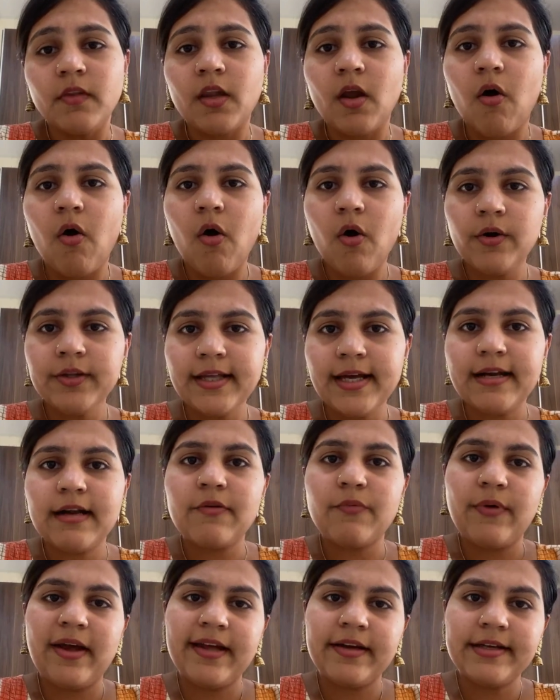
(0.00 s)
or there are
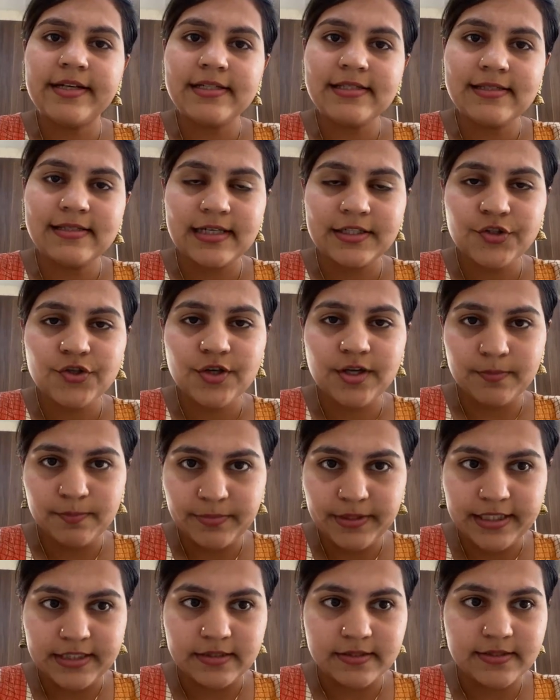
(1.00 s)
various such
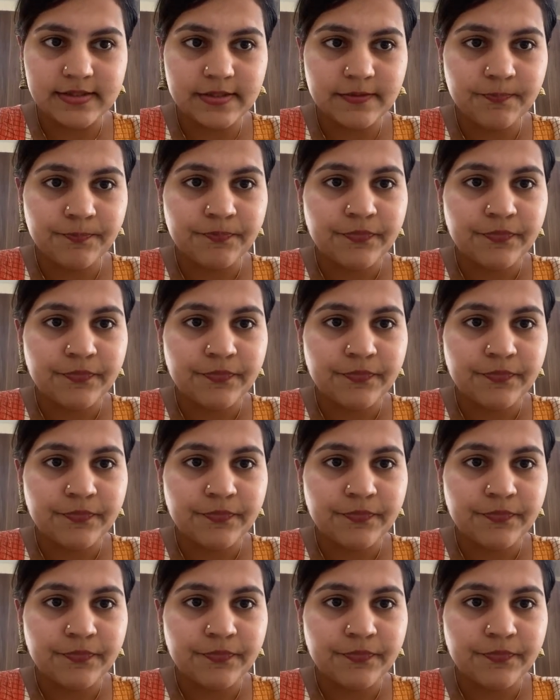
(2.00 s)
complaints.